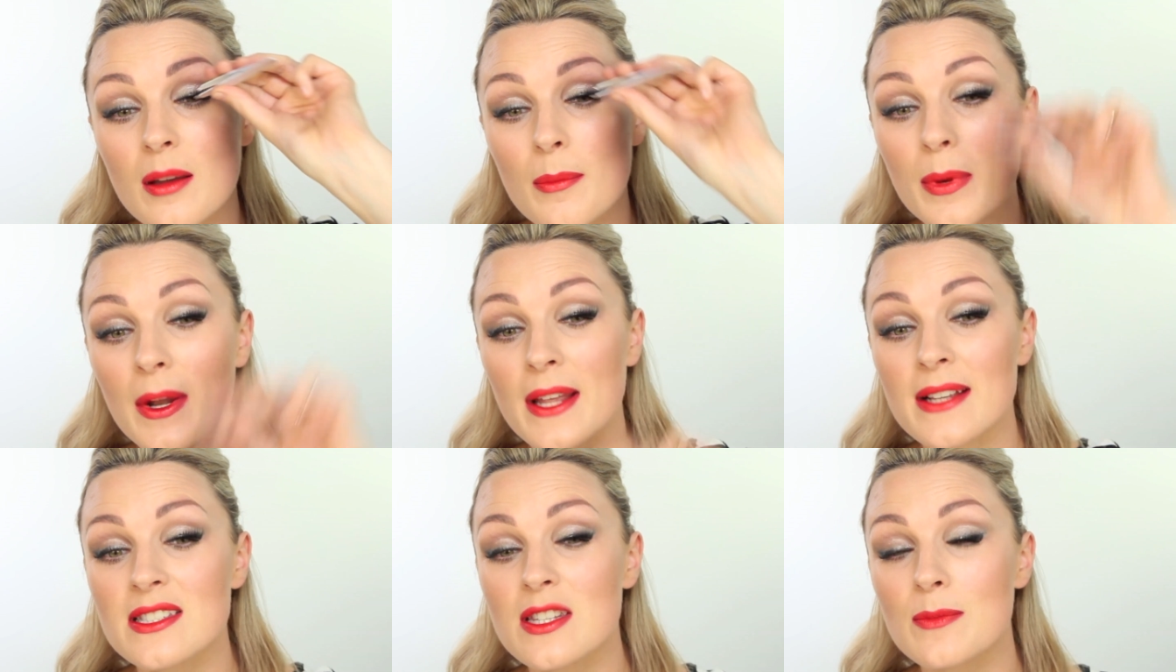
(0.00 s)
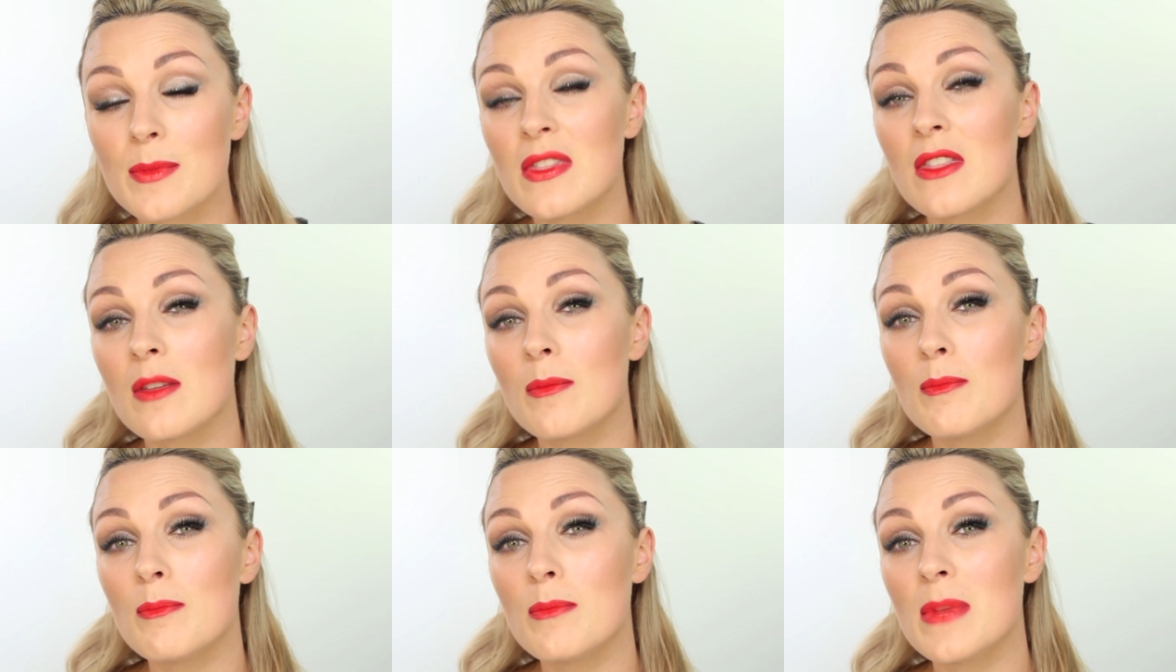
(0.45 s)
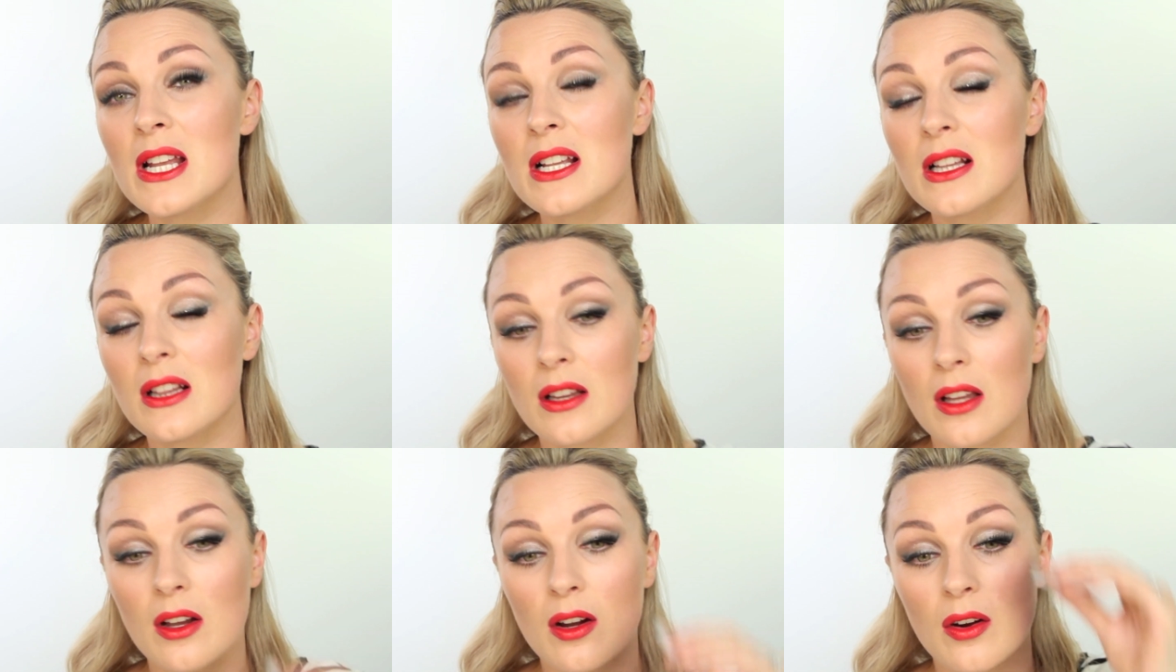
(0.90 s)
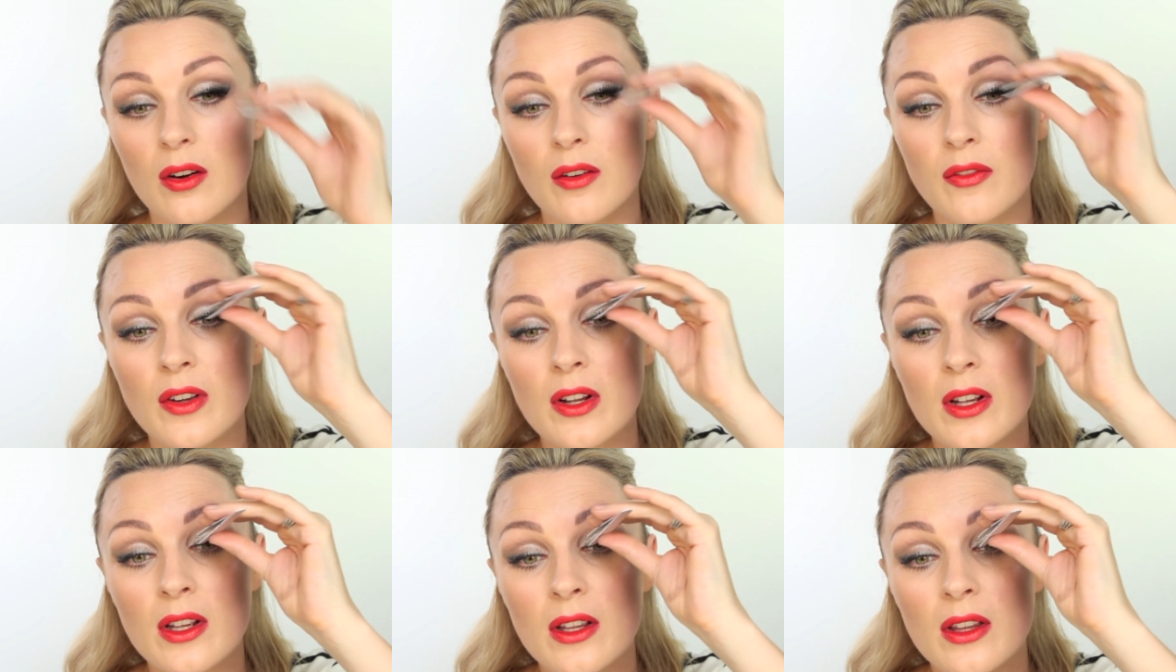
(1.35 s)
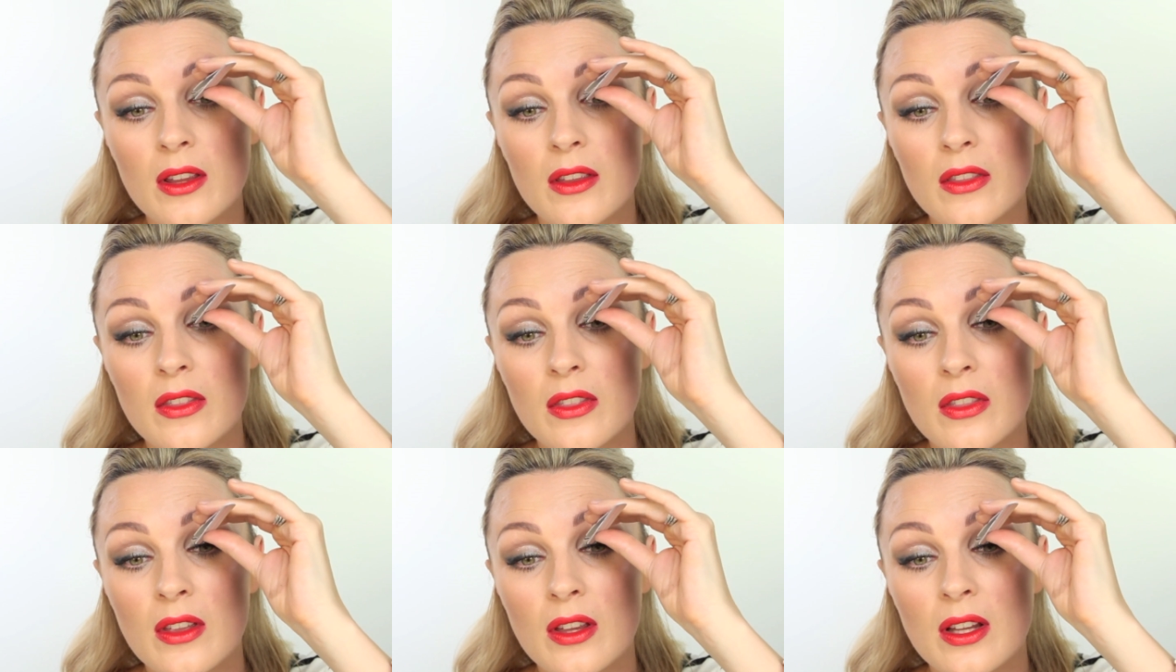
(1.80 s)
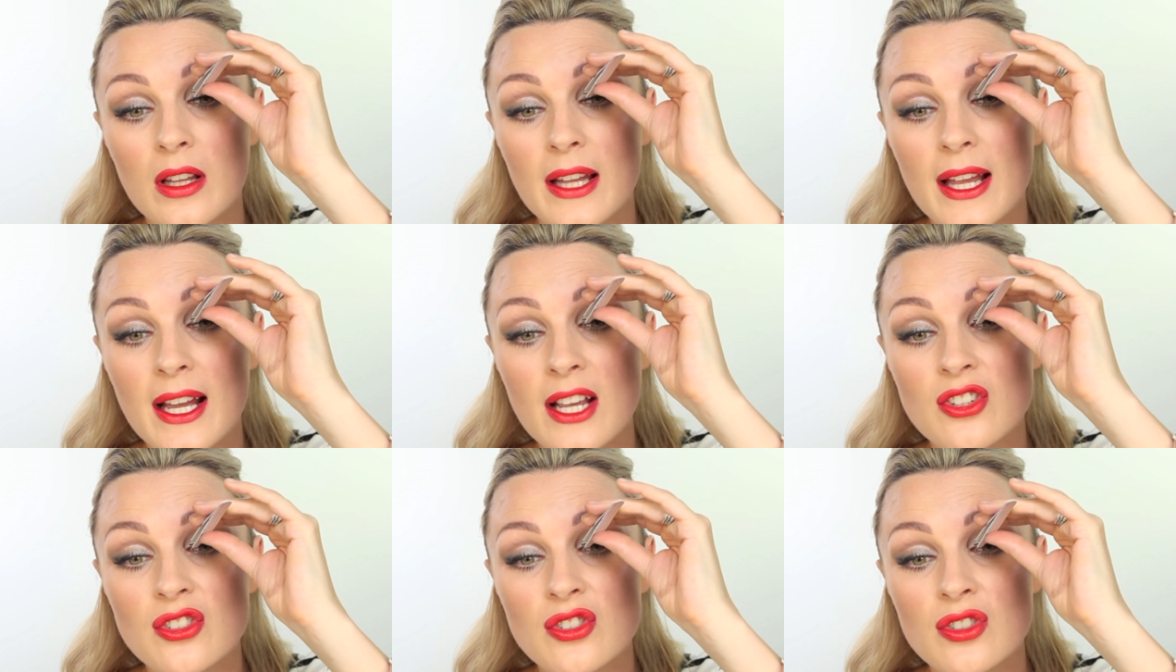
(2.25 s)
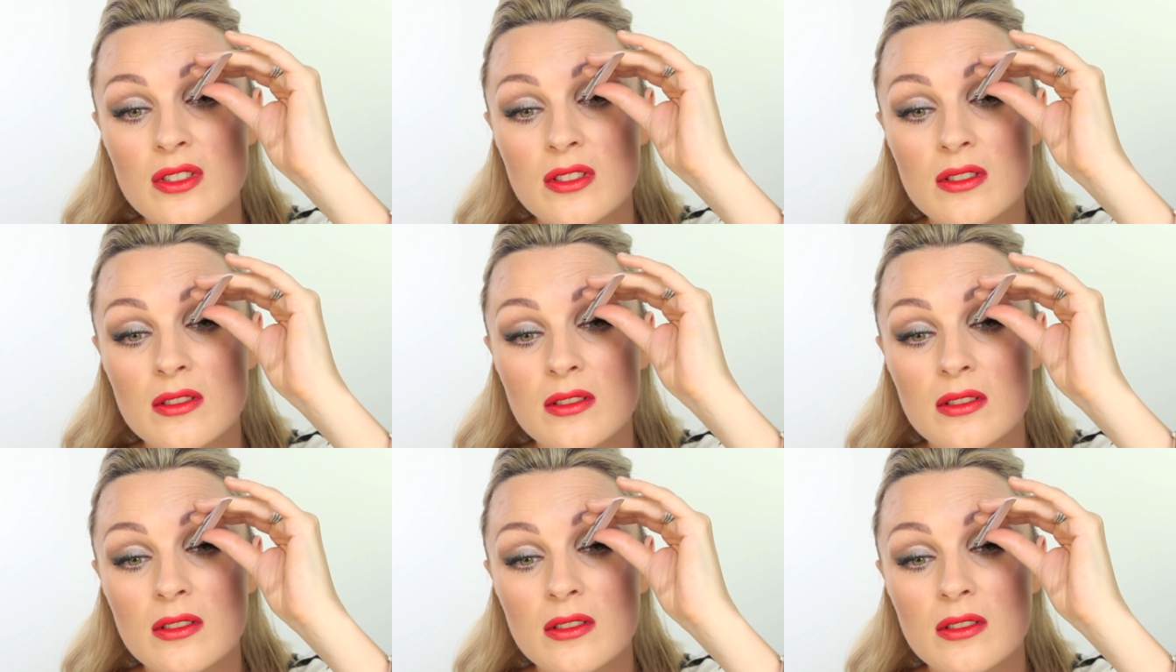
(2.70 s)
Place them in the middle of the lash